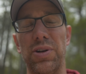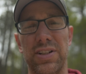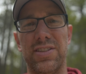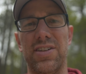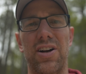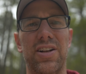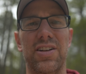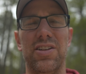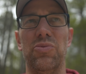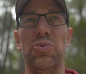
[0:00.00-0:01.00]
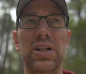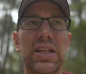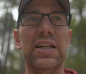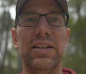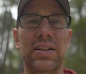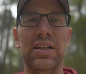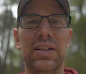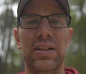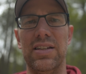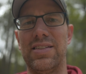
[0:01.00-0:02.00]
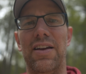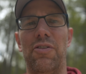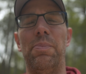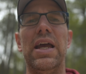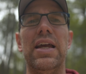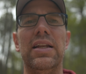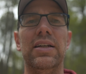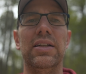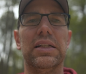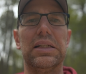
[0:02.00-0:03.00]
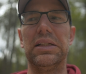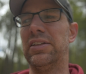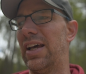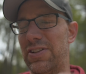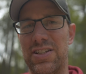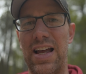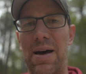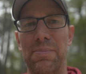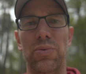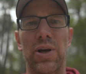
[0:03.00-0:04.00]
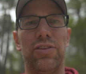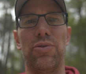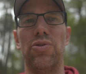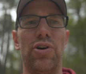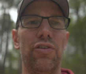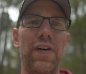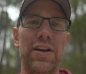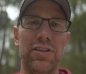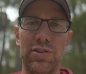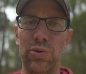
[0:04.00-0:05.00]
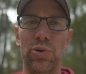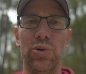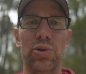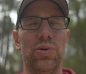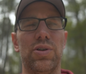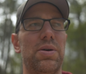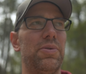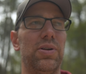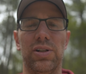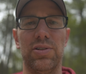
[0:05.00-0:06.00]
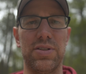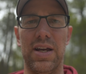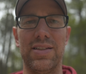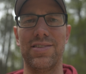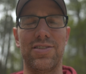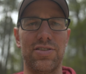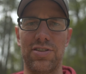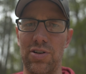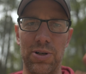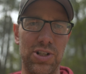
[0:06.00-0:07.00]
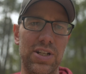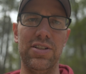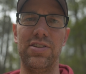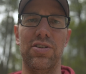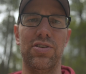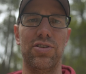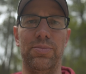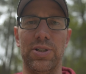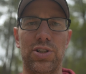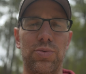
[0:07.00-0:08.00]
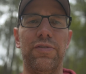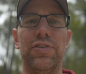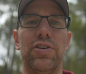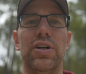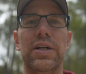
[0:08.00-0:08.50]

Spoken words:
you get started. It really is kind of a pain to have to stop midway through to go find a tool or something along those lines. It's just so much easier, so much swifter